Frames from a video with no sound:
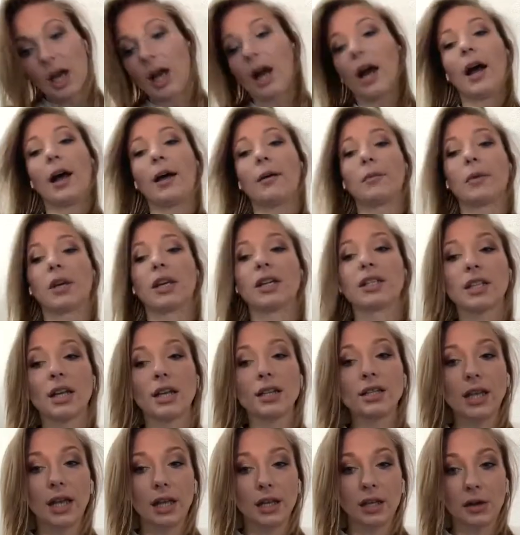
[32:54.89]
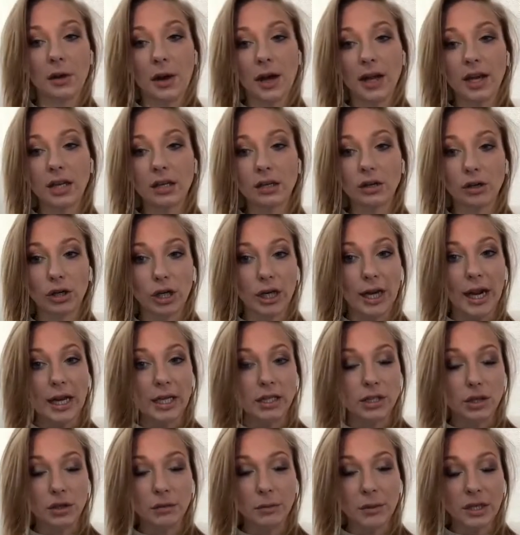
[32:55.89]
Because I'll tell you, I can
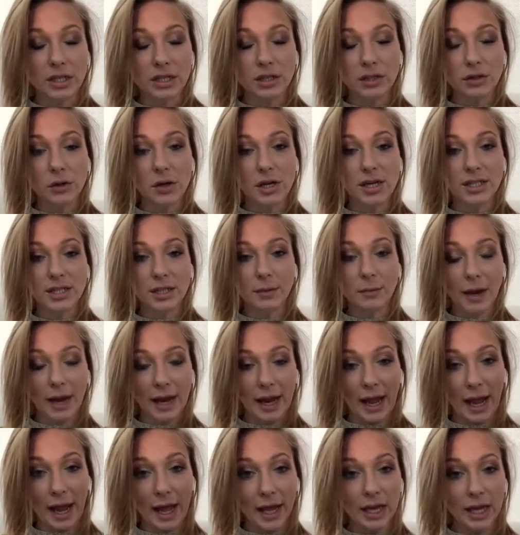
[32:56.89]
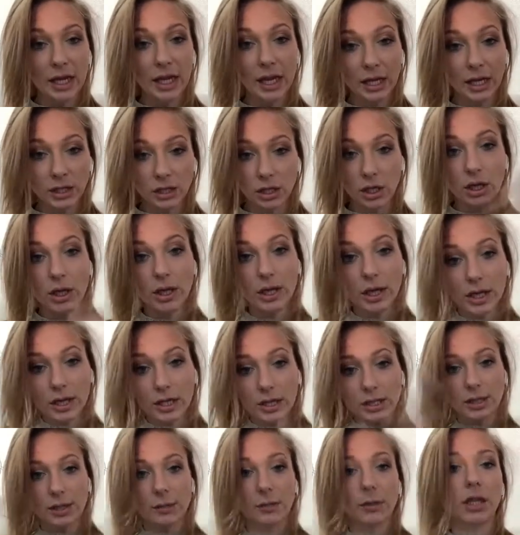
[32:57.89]
create so many stories in my head and turn it
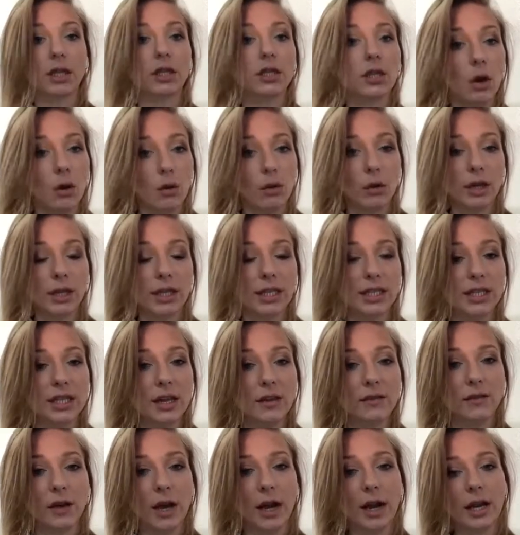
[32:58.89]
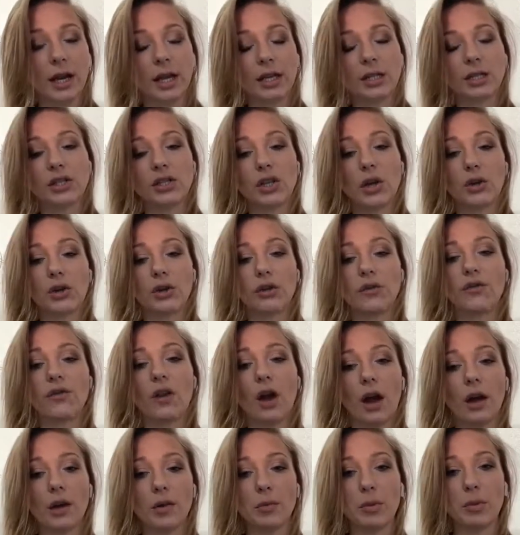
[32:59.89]
into something totally different. And so you've
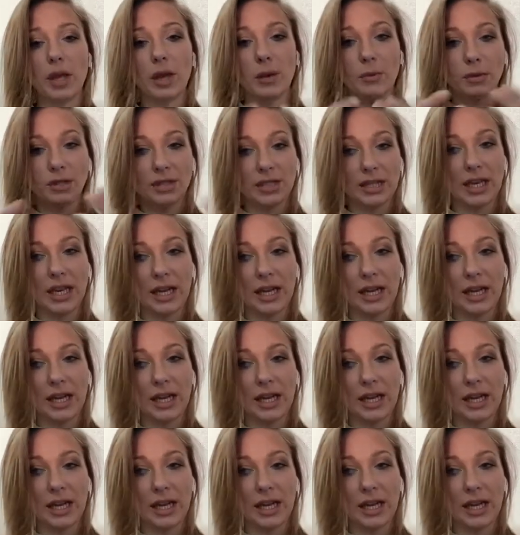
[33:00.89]
got to be able to get